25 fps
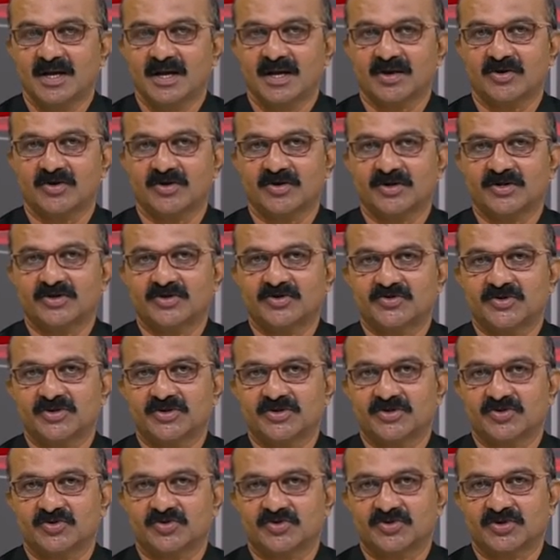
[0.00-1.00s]
According to the
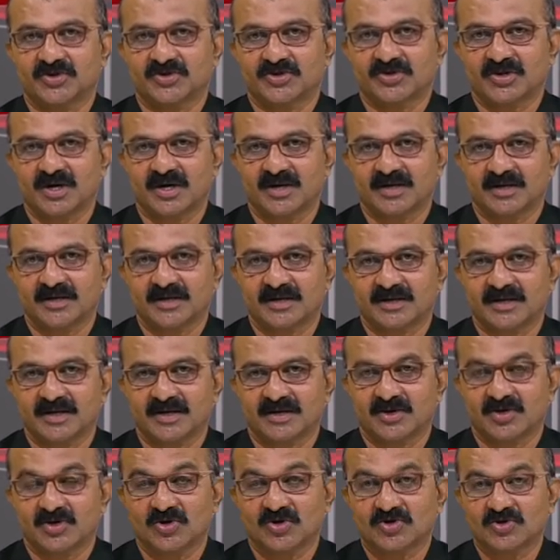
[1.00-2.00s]
sources, Khandekar
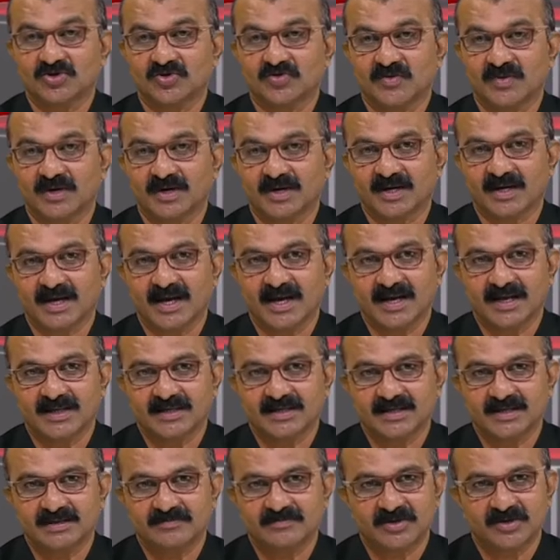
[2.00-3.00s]
had also worked
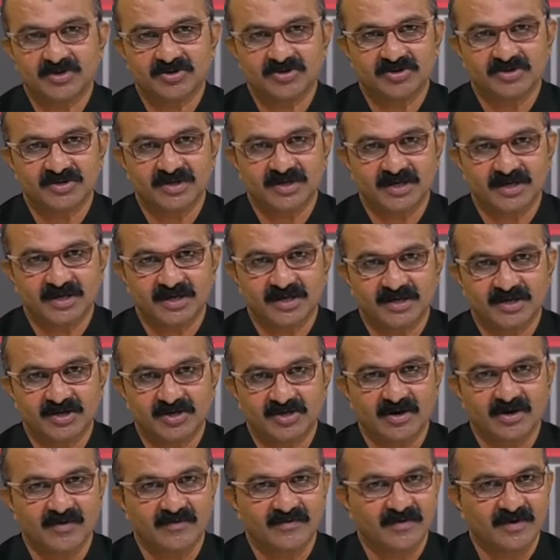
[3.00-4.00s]
as the personal
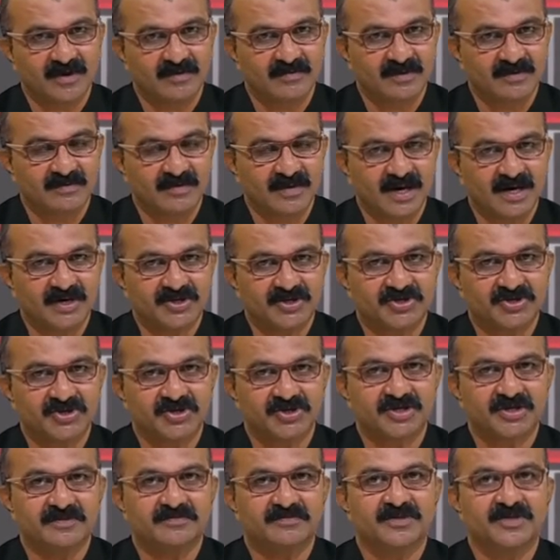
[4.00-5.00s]
secretary of former
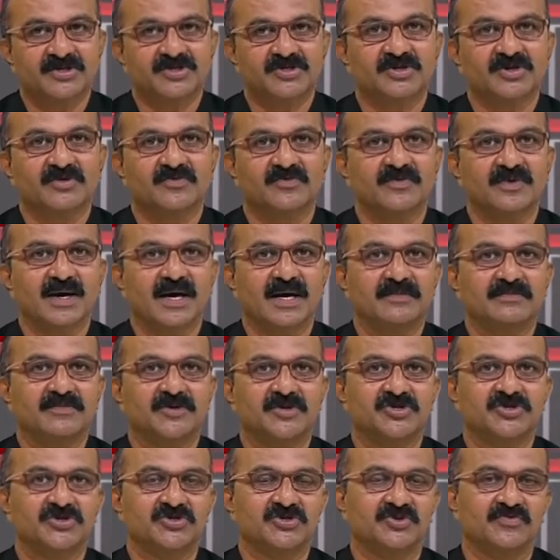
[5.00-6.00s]
Maharashtra Chief Minister Y.B.
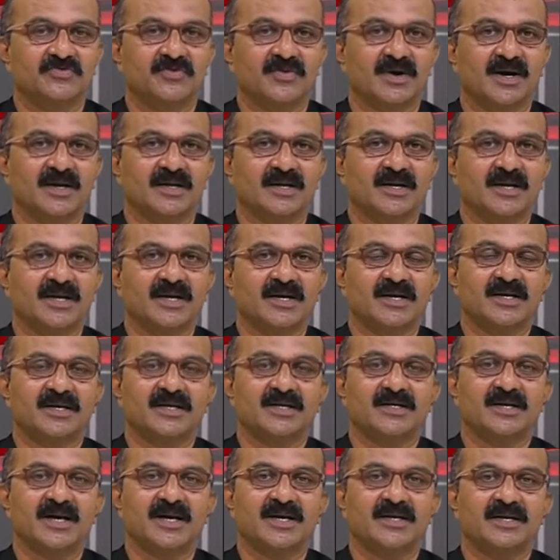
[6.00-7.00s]
Chauhan.
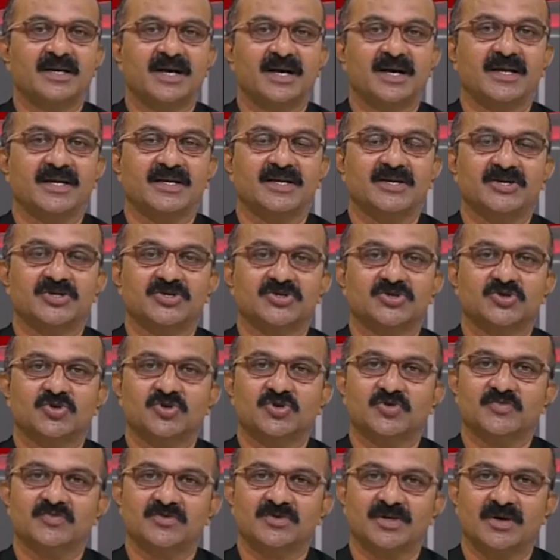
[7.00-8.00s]
He died at his
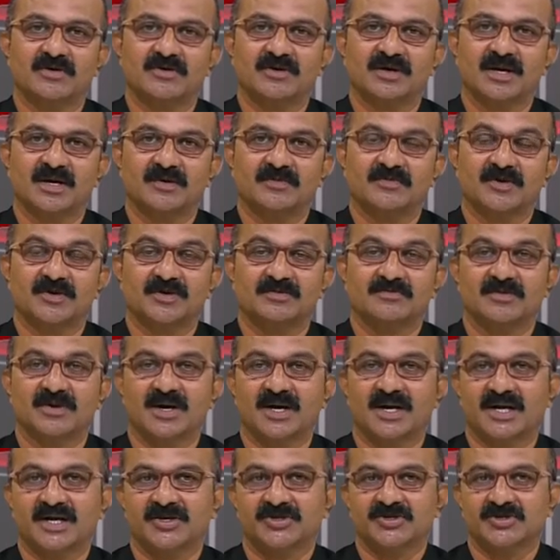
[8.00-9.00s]
hometown Nagpur in
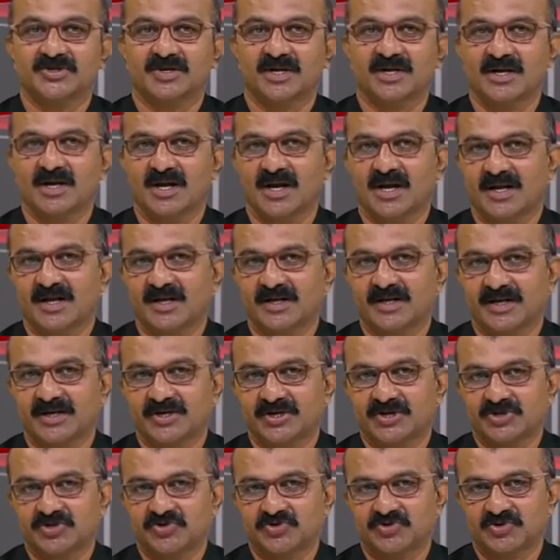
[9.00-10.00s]
Maharashtra
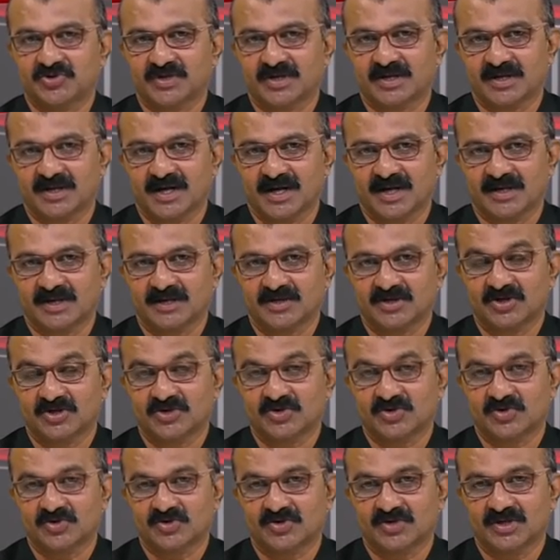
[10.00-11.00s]
late Tuesday night, the
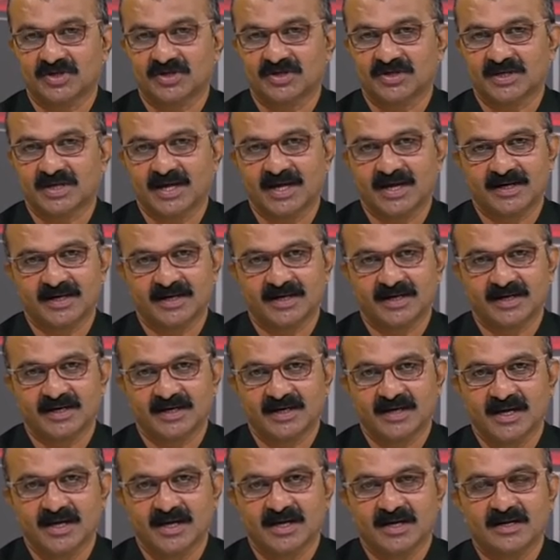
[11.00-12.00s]
sources added.
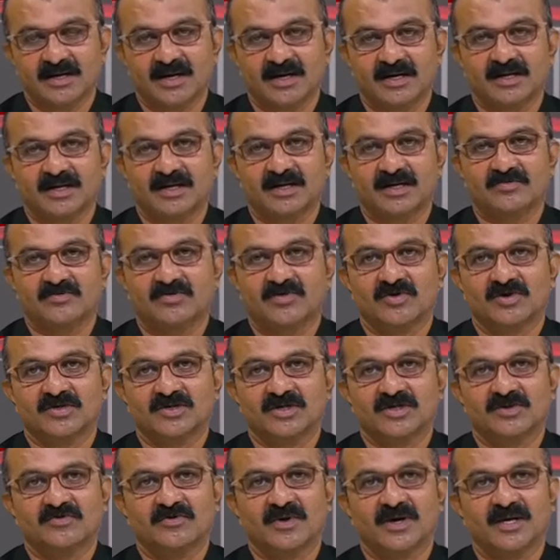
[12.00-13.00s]
Khandekar
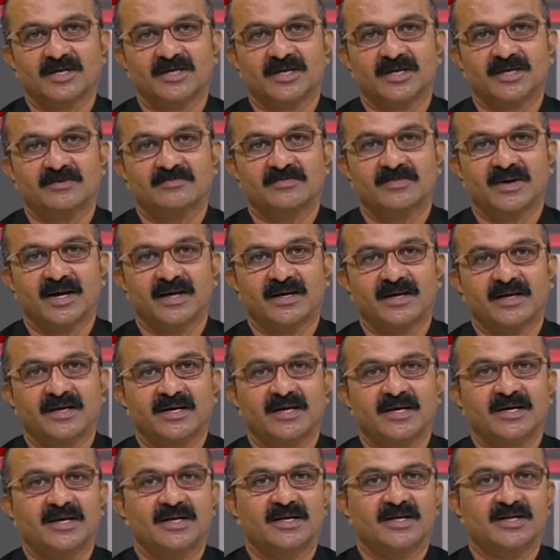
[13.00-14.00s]
was invited by
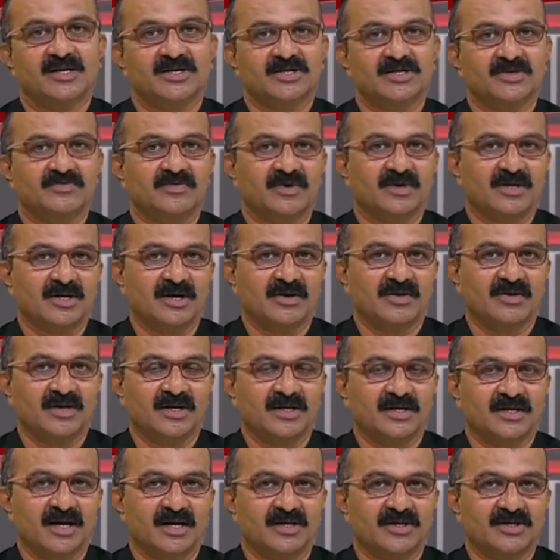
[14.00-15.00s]
Narasimha Rao
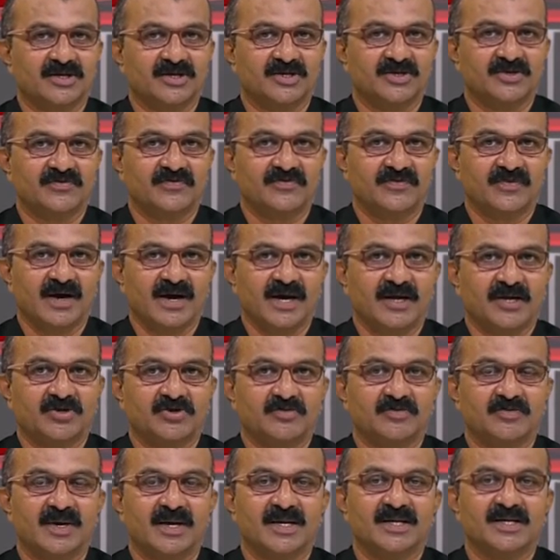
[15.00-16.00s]
in 1985
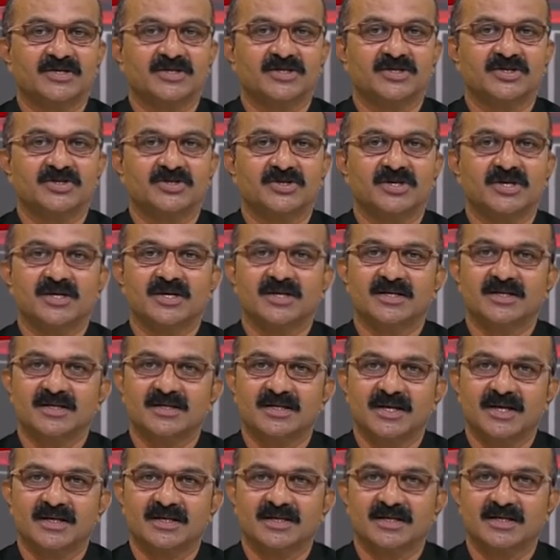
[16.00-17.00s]
to manage his
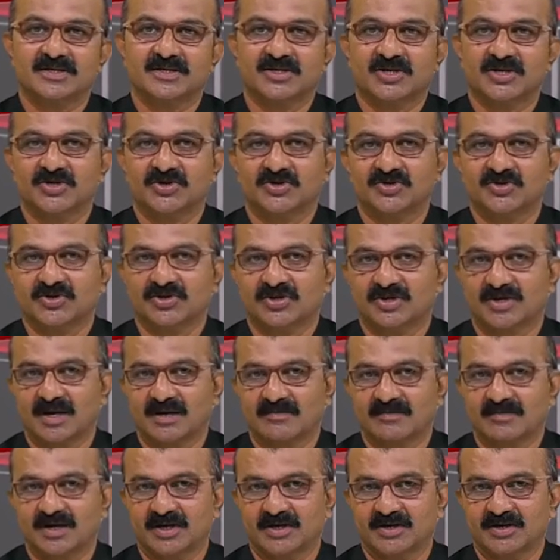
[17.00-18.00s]
then constituency
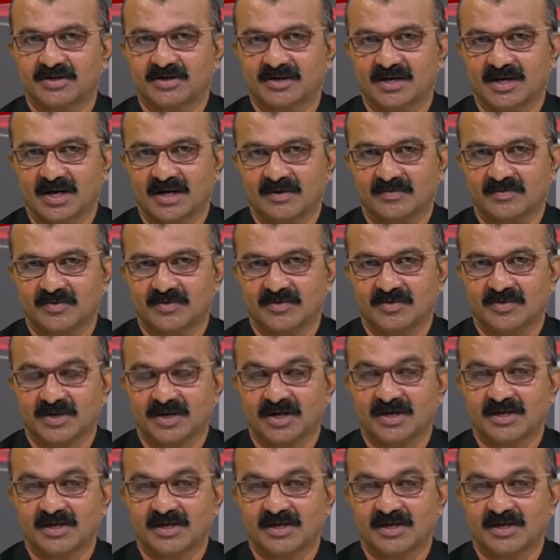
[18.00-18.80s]
Ramtek in Nagpur.